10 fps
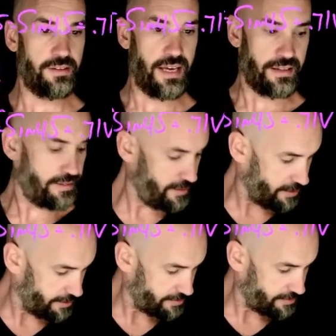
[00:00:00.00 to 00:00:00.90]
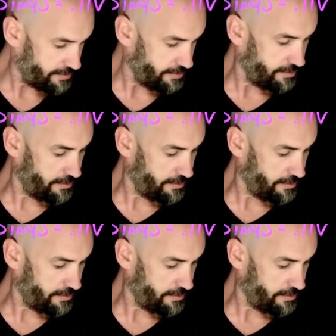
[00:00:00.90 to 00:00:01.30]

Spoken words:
that this